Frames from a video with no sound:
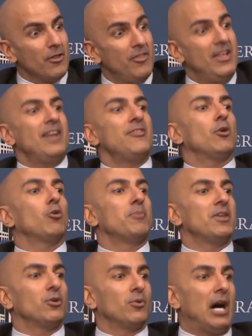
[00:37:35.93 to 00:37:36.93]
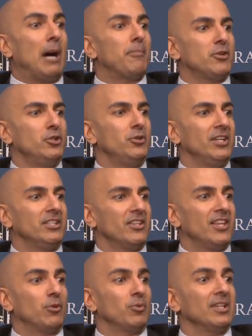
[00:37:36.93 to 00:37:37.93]
then there will be the opportunity to
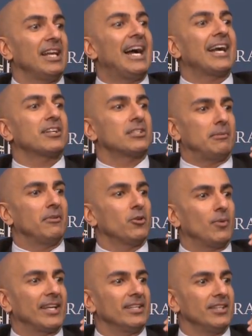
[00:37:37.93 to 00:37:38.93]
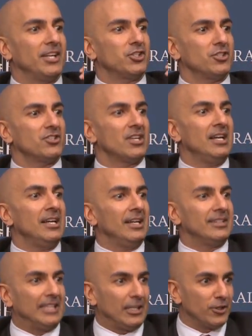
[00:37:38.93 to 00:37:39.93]
then relax some of the regulations
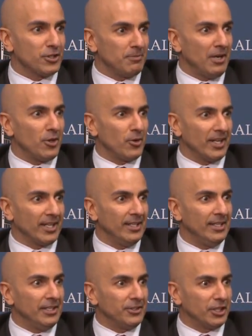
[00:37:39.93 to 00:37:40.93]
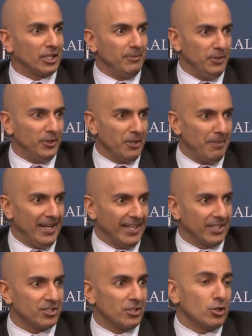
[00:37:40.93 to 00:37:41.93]
that are smothering the community
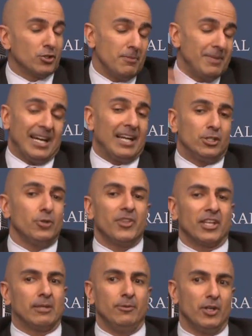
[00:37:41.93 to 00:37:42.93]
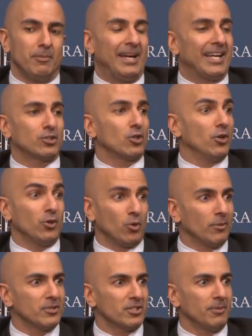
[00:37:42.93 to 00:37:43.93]
banks. And so to me, I do think community banks are
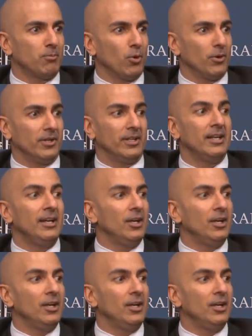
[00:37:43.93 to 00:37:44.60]
enormously important.